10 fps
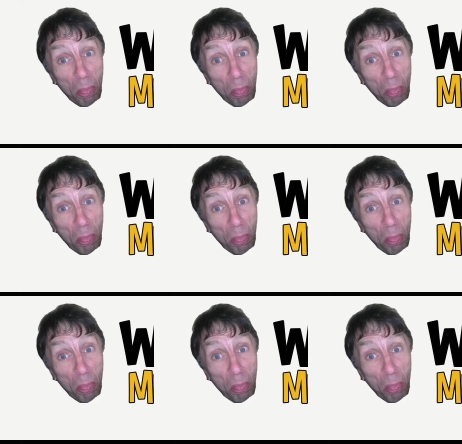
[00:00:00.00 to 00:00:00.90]

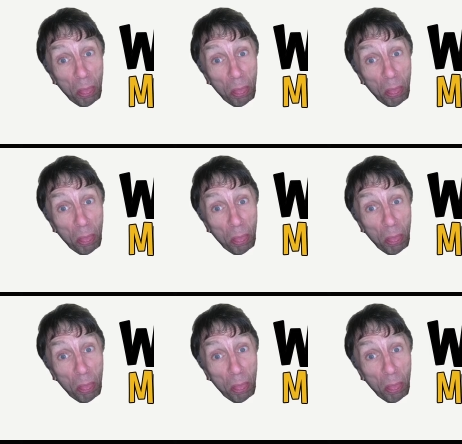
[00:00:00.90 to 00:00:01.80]

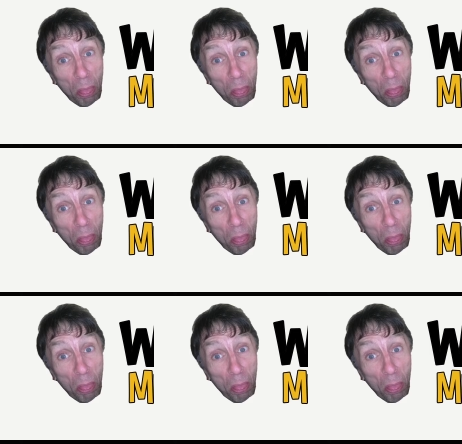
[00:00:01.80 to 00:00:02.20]
(silence)